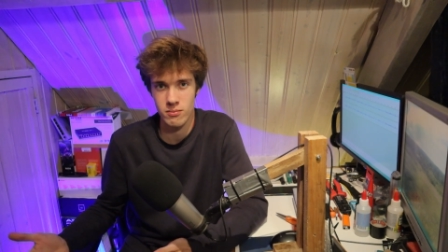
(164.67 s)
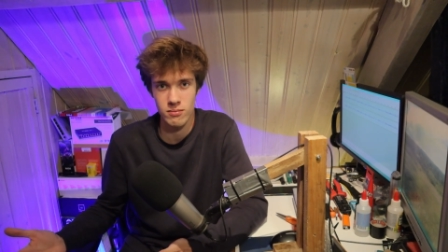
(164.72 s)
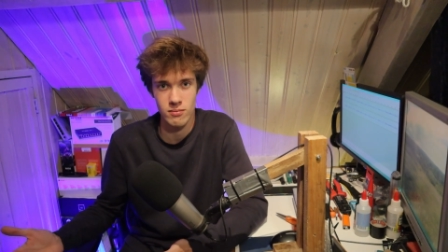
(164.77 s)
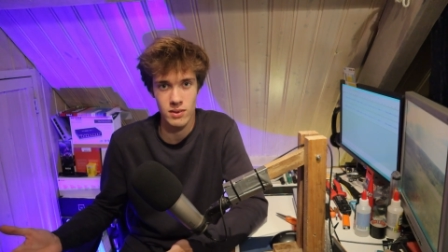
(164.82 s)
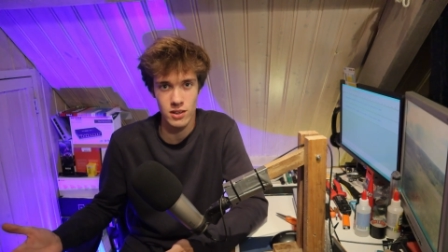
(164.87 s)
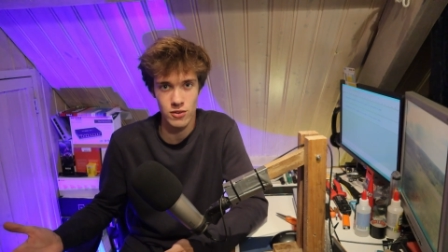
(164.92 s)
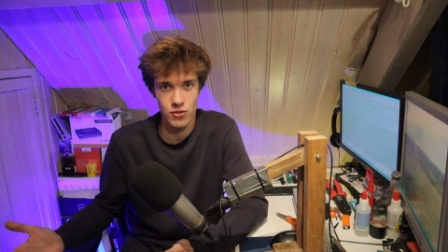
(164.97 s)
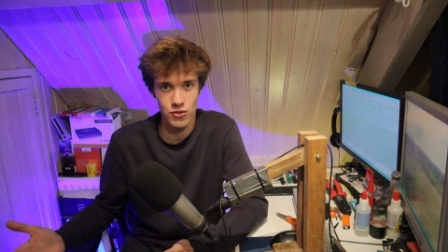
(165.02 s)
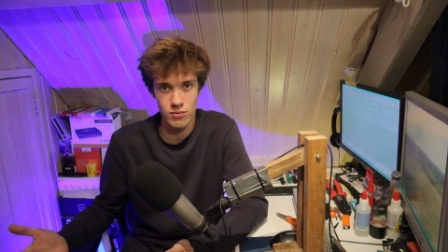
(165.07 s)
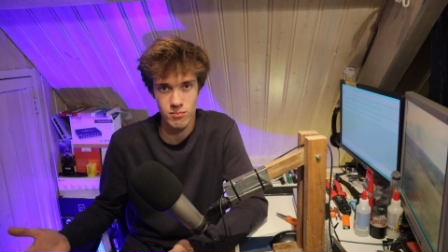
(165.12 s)

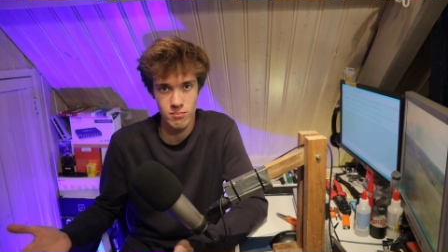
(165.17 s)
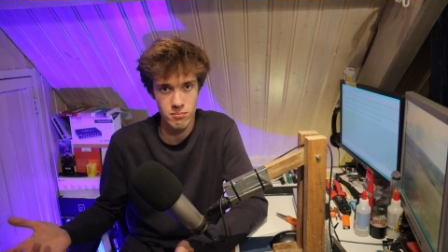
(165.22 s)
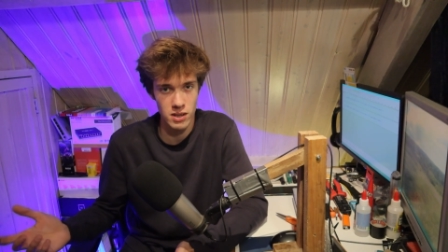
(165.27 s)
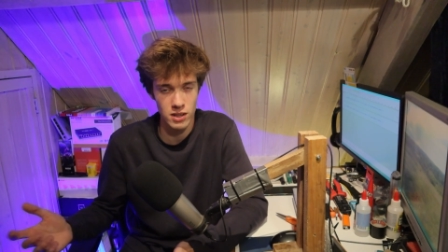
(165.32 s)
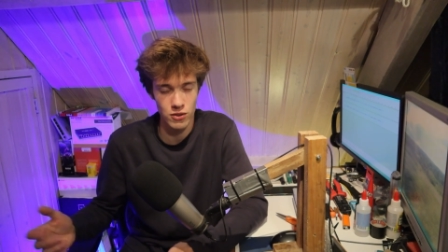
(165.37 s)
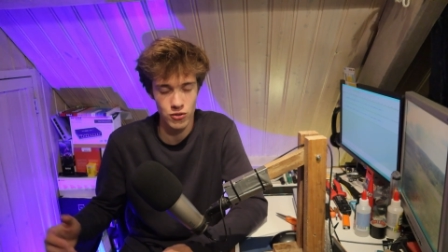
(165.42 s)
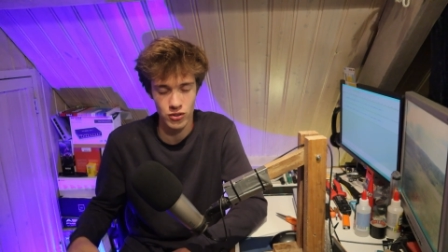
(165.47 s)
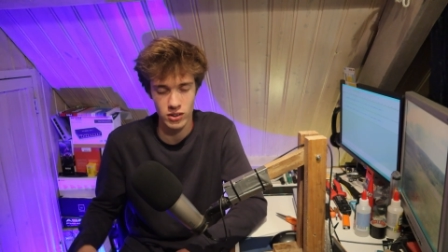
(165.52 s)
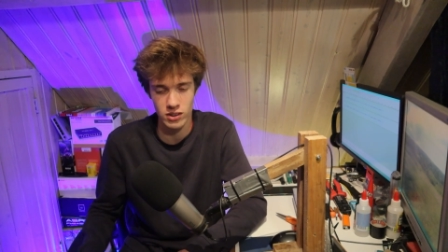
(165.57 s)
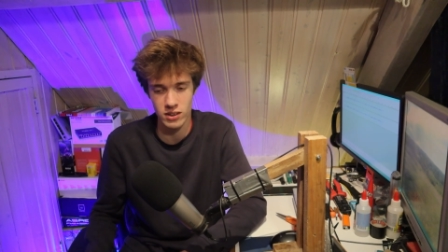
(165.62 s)
That's
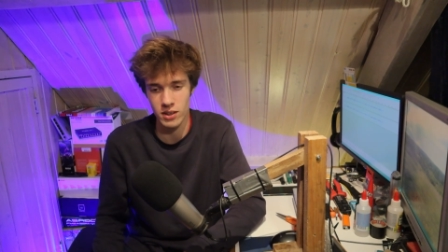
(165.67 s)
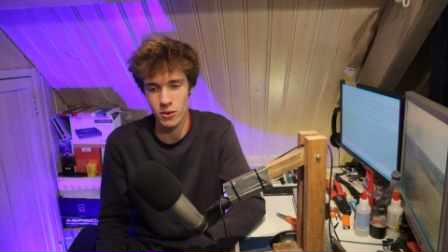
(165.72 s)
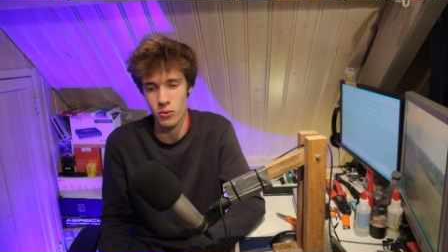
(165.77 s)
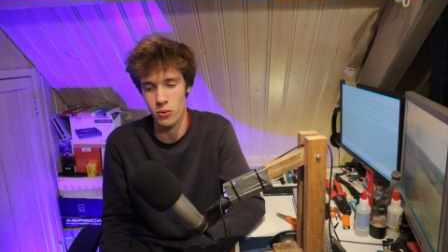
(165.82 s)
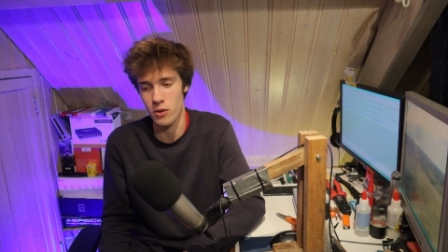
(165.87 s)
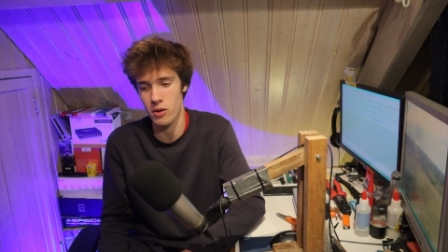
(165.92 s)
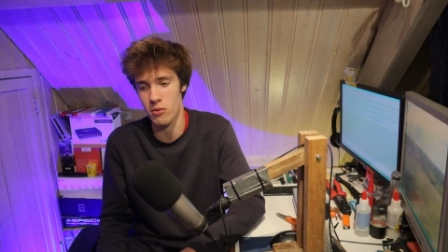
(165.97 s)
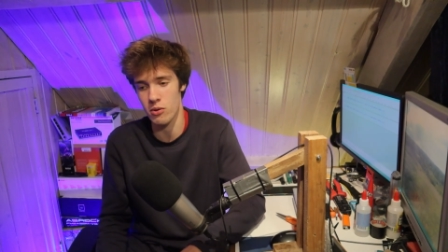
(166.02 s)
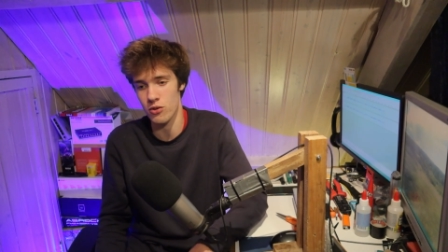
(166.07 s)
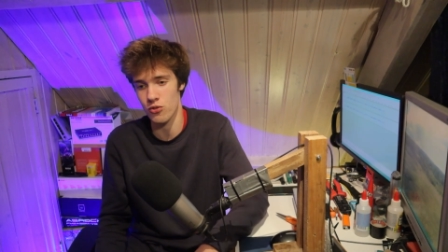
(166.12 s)
basically
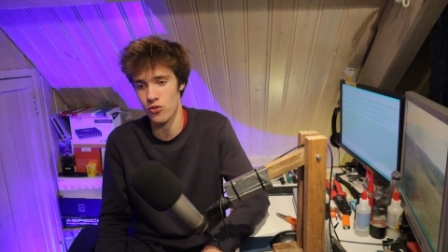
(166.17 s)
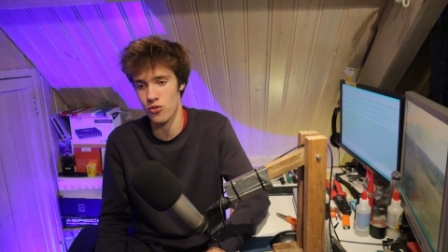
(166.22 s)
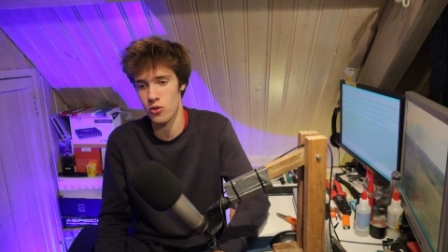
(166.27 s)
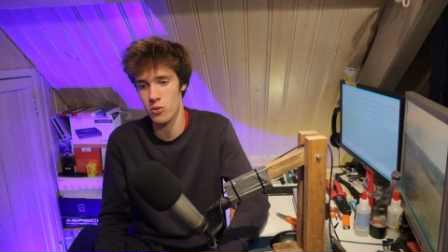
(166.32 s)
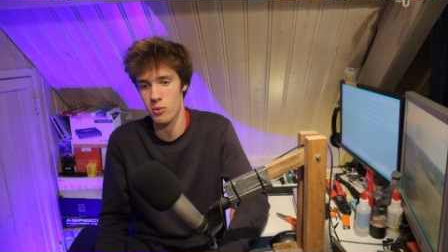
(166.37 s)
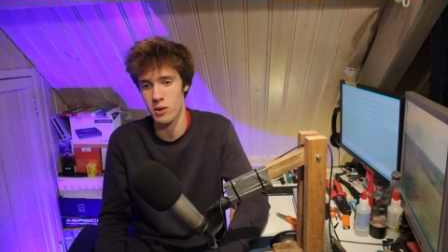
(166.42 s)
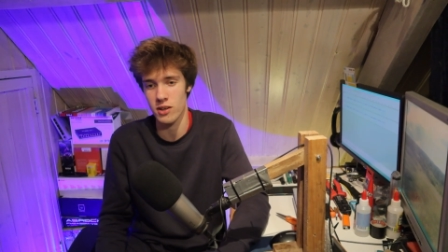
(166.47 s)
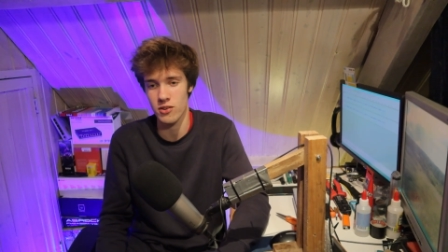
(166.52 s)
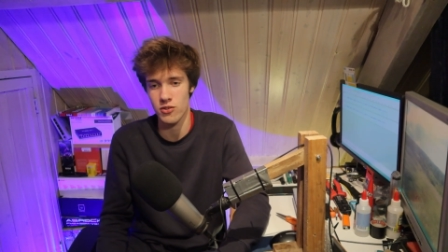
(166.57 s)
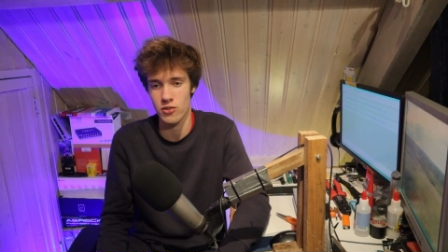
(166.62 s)
all there is
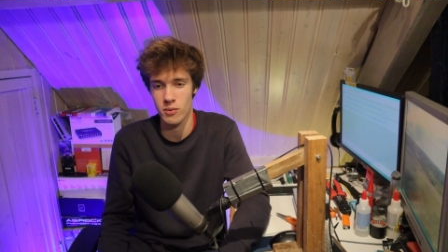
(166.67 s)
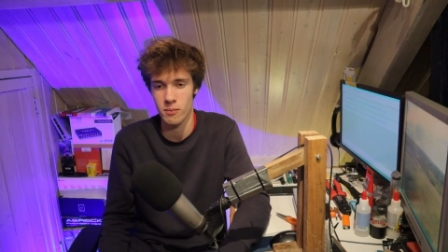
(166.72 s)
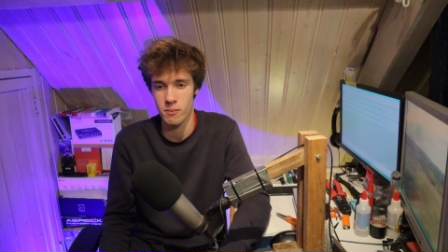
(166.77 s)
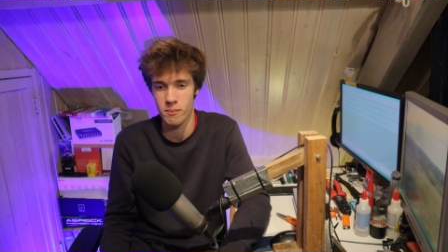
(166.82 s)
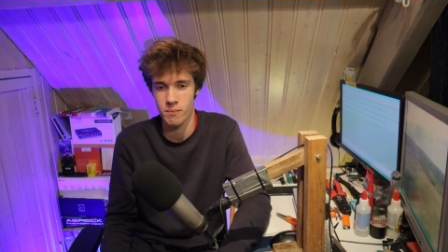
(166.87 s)
to it.